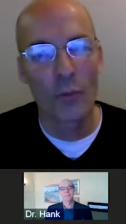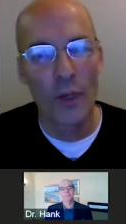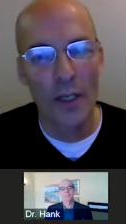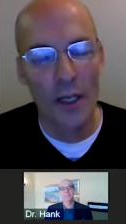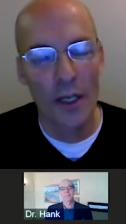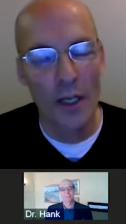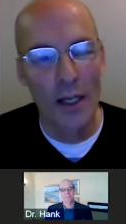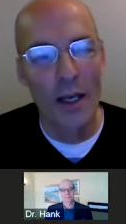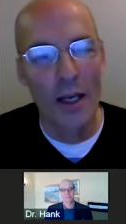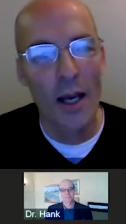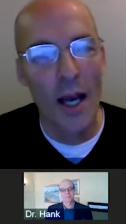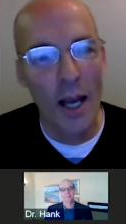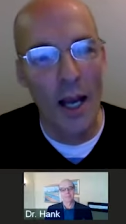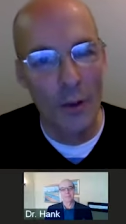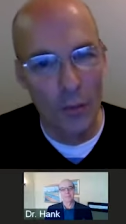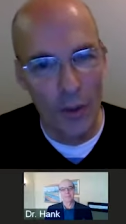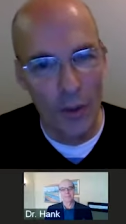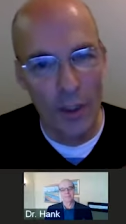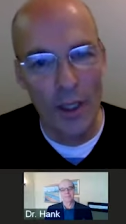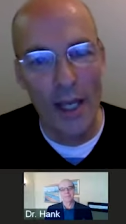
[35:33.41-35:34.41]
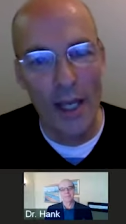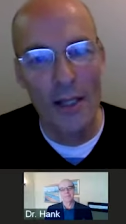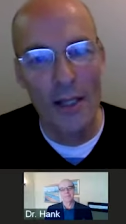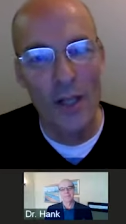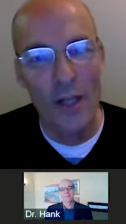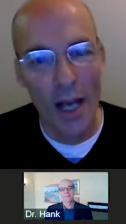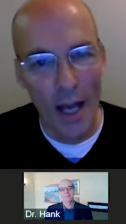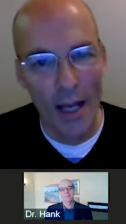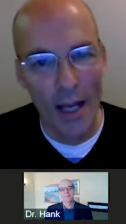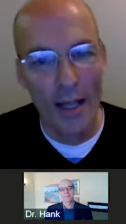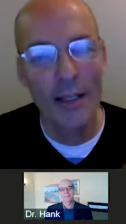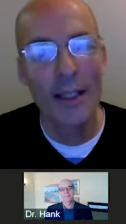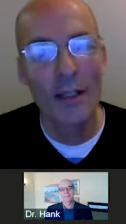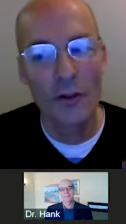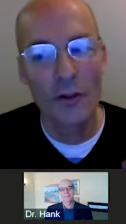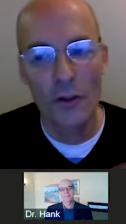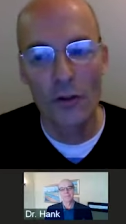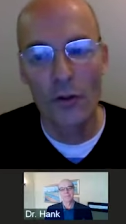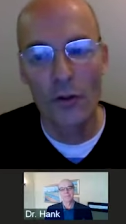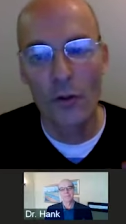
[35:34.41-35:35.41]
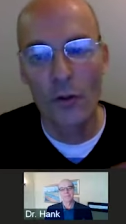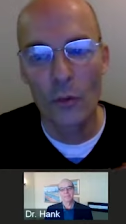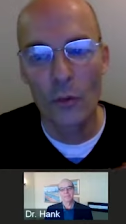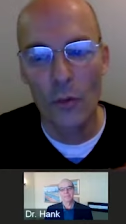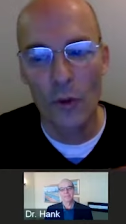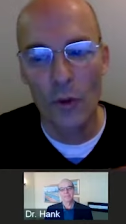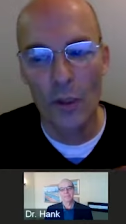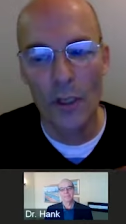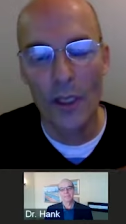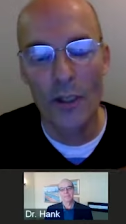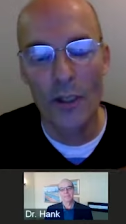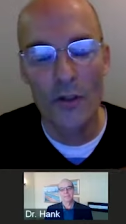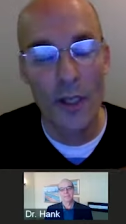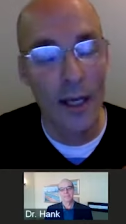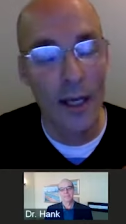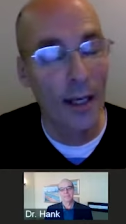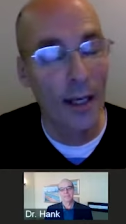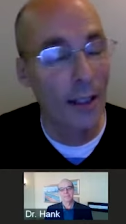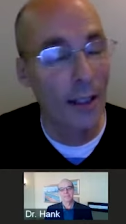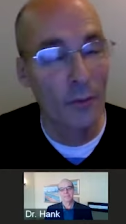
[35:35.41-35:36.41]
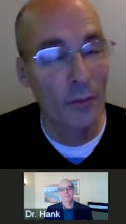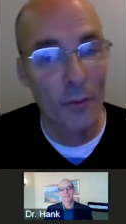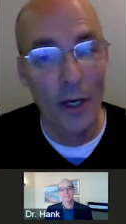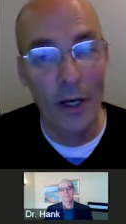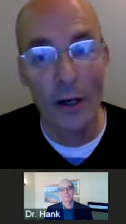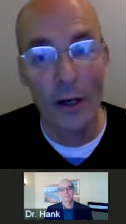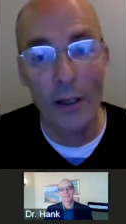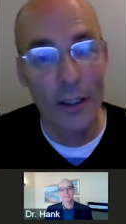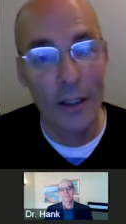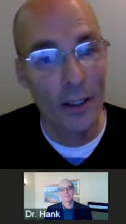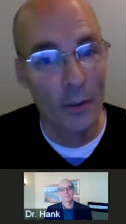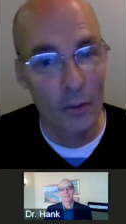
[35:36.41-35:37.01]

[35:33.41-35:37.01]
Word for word: but I realized I need to do the work because I got married and